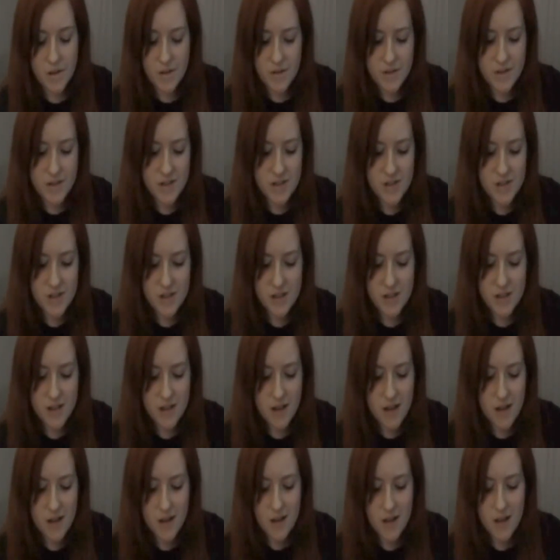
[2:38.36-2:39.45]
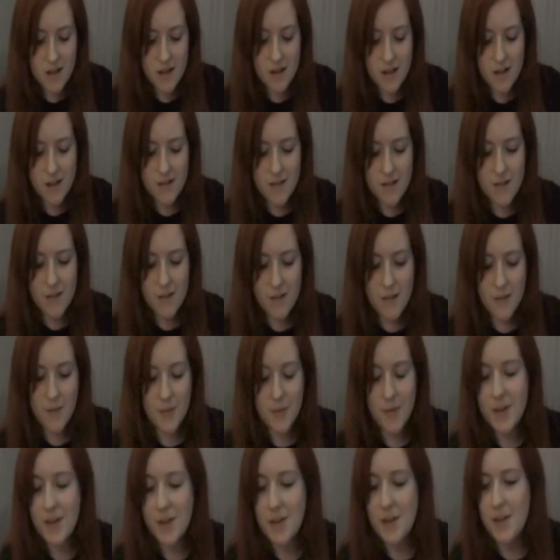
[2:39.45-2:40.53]
just
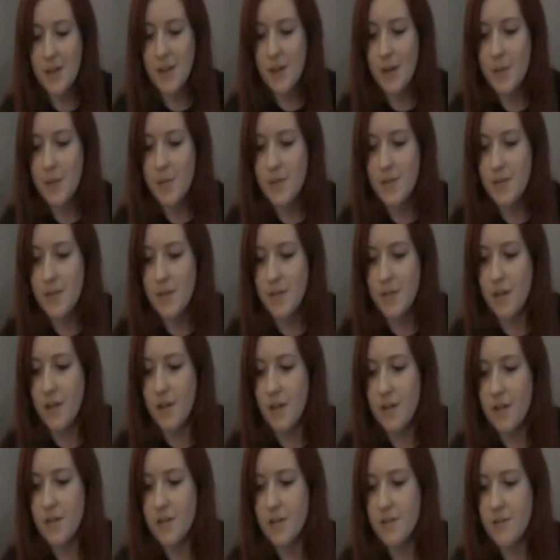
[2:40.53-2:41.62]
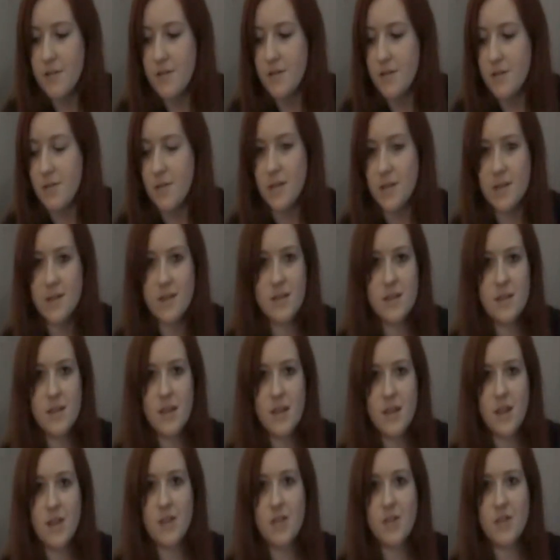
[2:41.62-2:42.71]
when he comes in to talk to us,
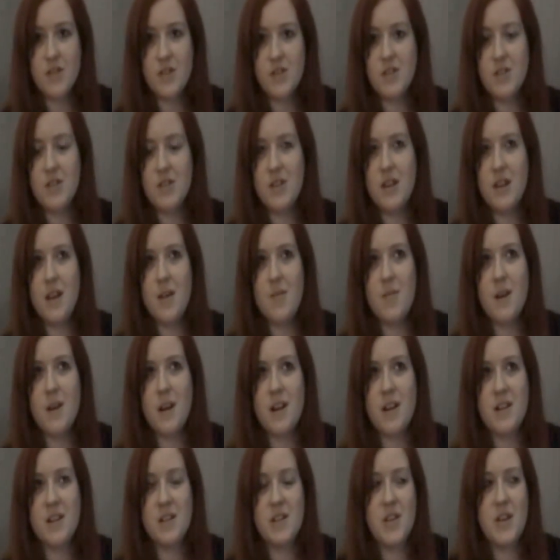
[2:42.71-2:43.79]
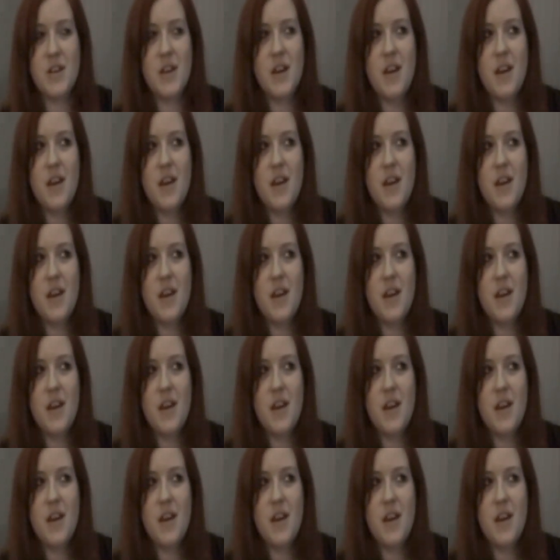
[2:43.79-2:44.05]
you could practically,